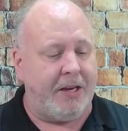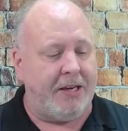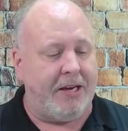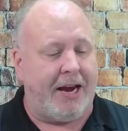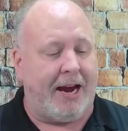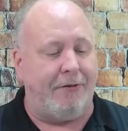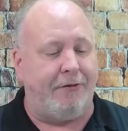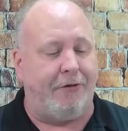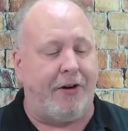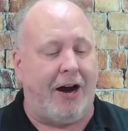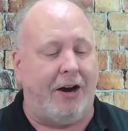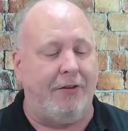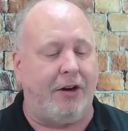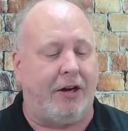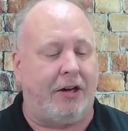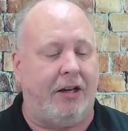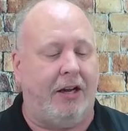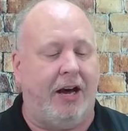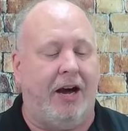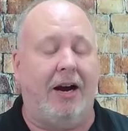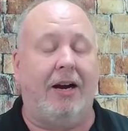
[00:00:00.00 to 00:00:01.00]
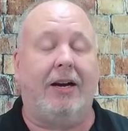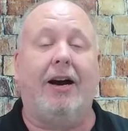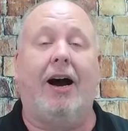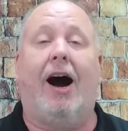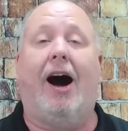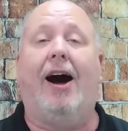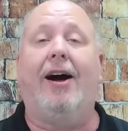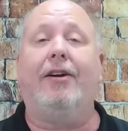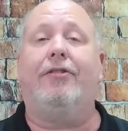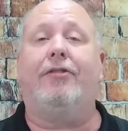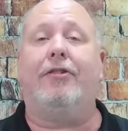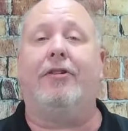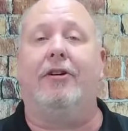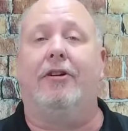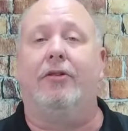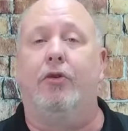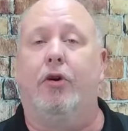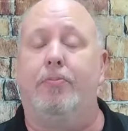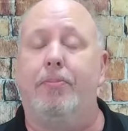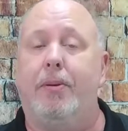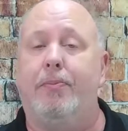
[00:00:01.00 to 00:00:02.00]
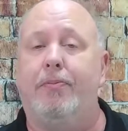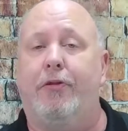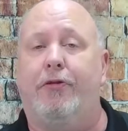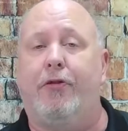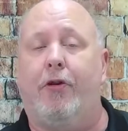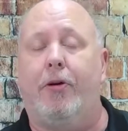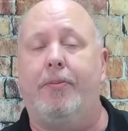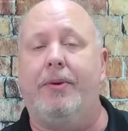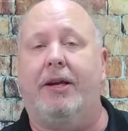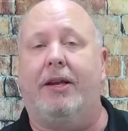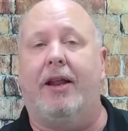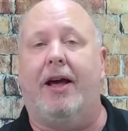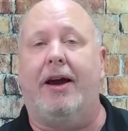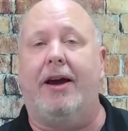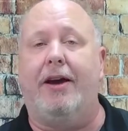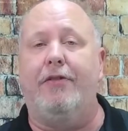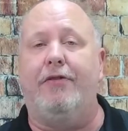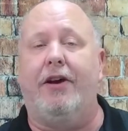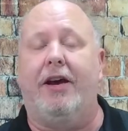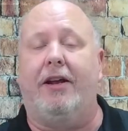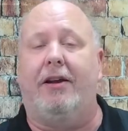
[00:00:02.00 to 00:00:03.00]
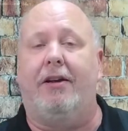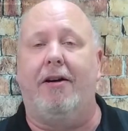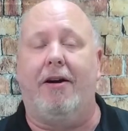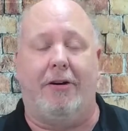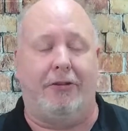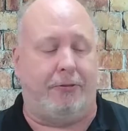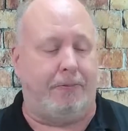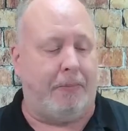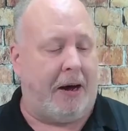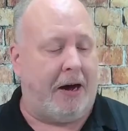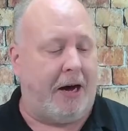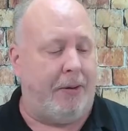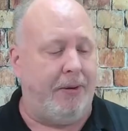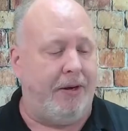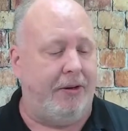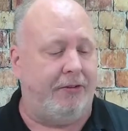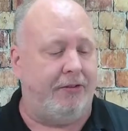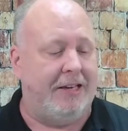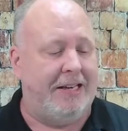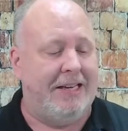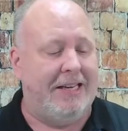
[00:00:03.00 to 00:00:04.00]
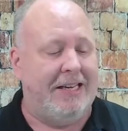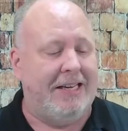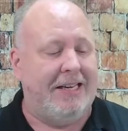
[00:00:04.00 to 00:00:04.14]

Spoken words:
At 5 o'clock, Oscar will be performing live at Las Palmas.